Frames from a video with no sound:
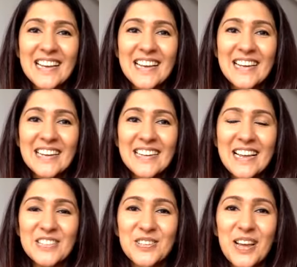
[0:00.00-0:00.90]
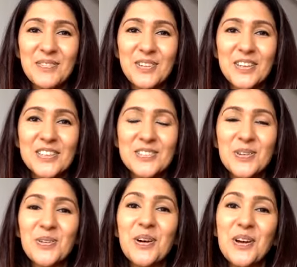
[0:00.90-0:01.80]
Nice to have you here.
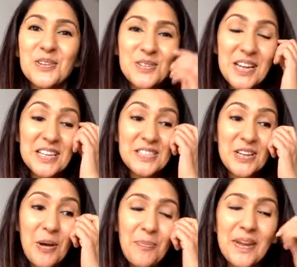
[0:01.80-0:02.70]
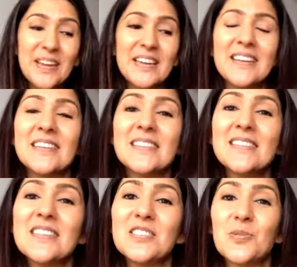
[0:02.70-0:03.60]
So today's topic
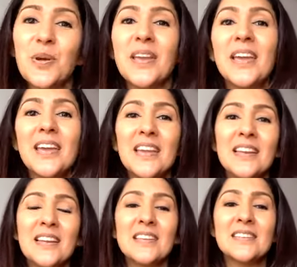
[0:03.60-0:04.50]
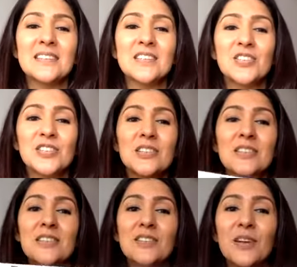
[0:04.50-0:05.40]
is swinging in
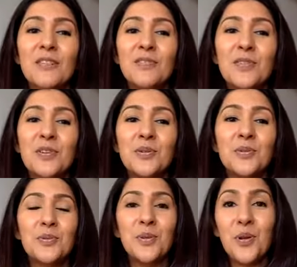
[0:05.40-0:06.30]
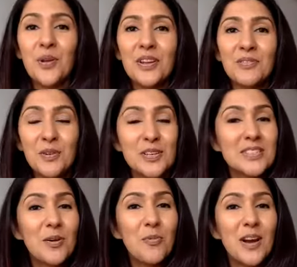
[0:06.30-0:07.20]
indecision. So if you are
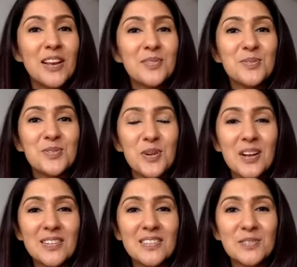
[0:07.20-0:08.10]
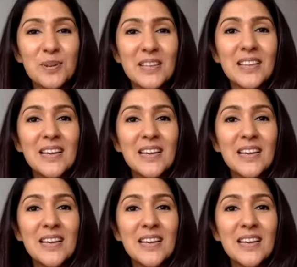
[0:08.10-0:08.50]
someone who struggles with